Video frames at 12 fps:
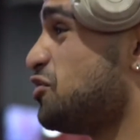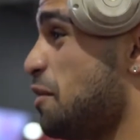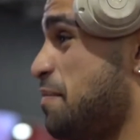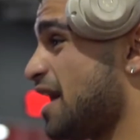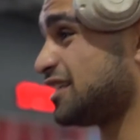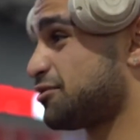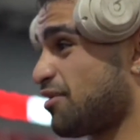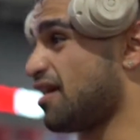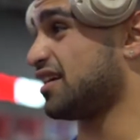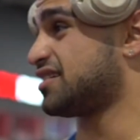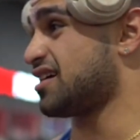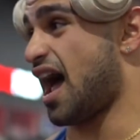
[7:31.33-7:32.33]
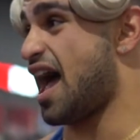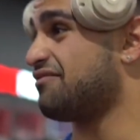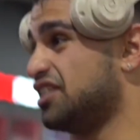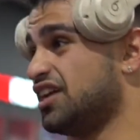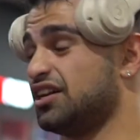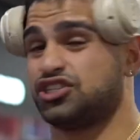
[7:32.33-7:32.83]
doing bench press. I
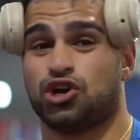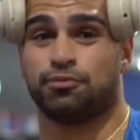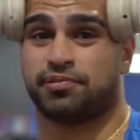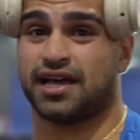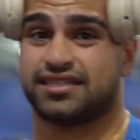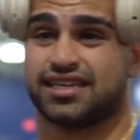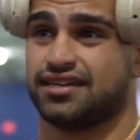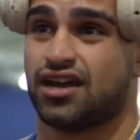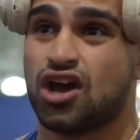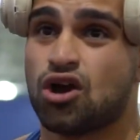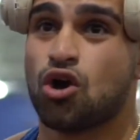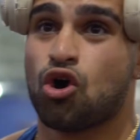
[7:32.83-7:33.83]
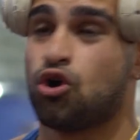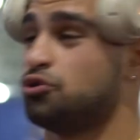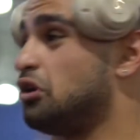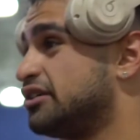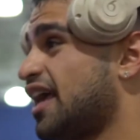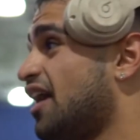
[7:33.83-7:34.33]
haven't done two plates in who
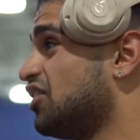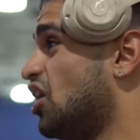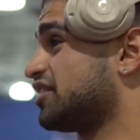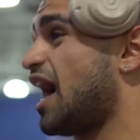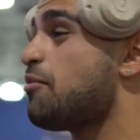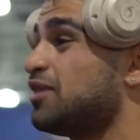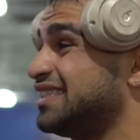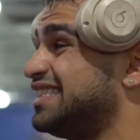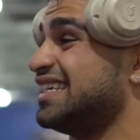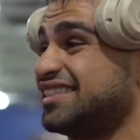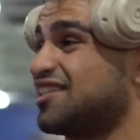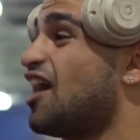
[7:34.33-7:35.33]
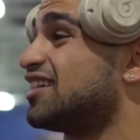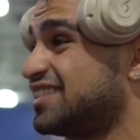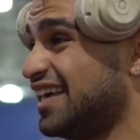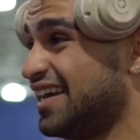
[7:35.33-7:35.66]
knows how long. That was disgusting.